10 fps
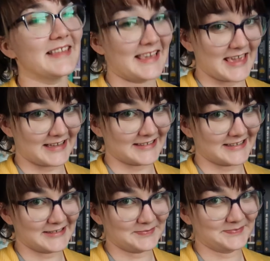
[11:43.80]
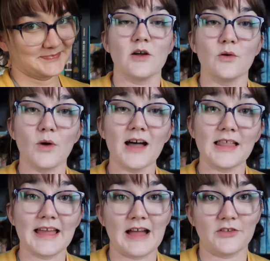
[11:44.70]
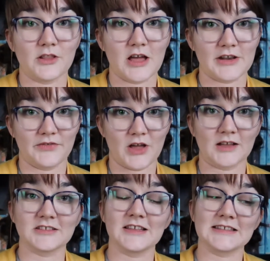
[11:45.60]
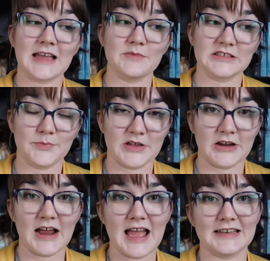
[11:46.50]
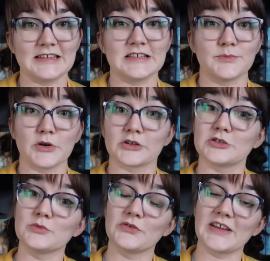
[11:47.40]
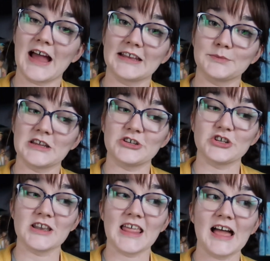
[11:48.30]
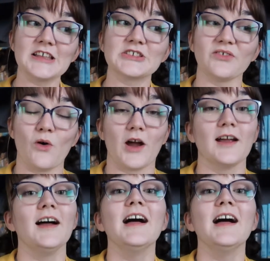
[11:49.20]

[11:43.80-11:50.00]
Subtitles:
Yes. While I have a lot of thoughts on Simon Spear and his book to movie adaptation, that is for